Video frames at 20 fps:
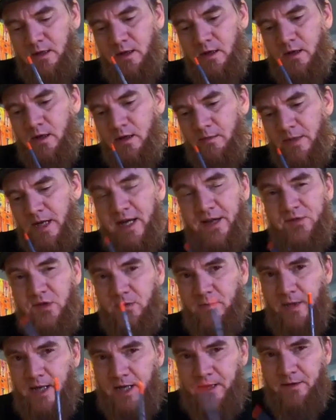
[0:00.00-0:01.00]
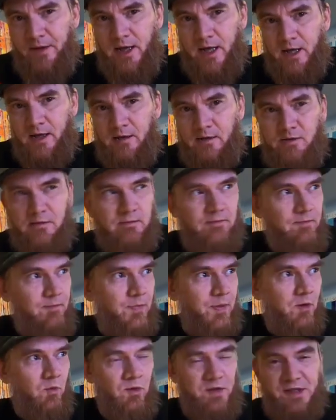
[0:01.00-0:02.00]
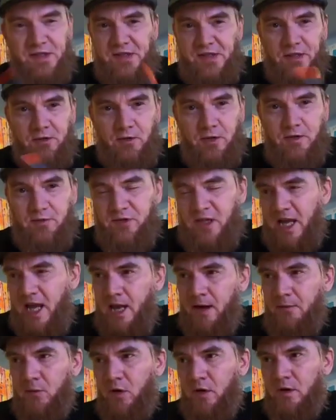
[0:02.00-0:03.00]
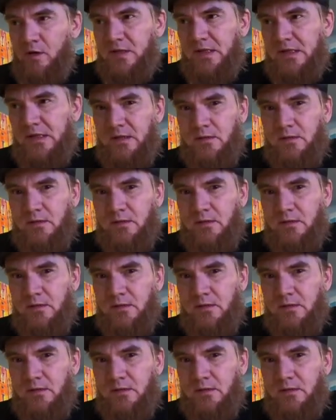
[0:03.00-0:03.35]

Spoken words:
I have to make that, but with the secret of camera,